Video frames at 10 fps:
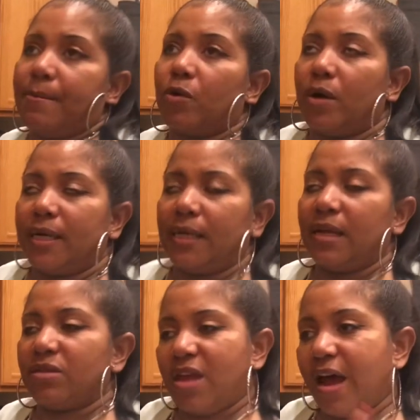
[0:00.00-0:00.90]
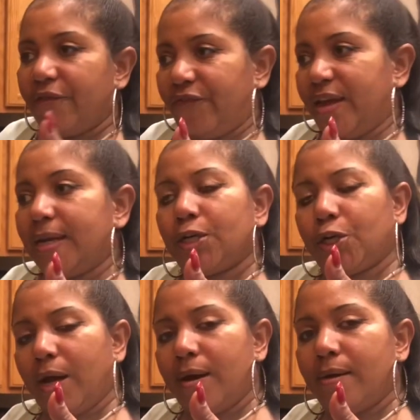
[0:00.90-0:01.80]
going to let that finish
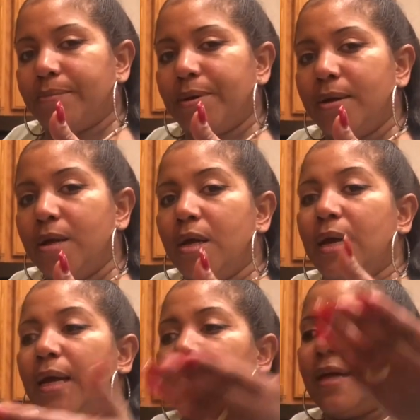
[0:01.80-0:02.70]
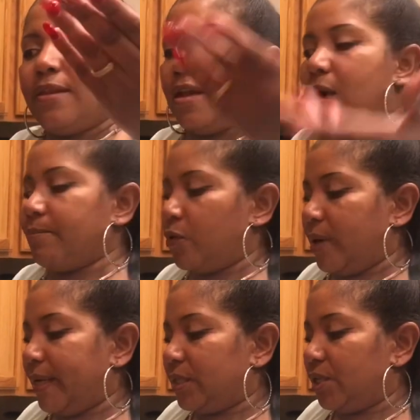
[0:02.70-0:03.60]
up, and then I'm
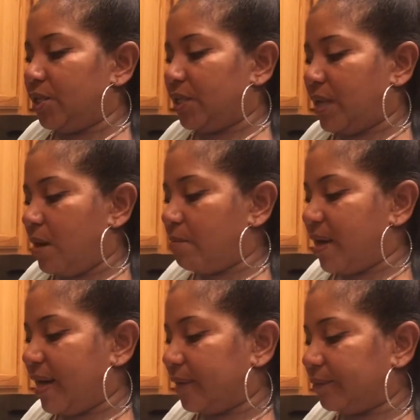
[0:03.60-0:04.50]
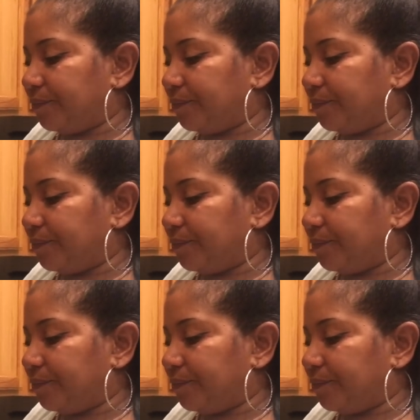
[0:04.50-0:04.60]
going to just come back,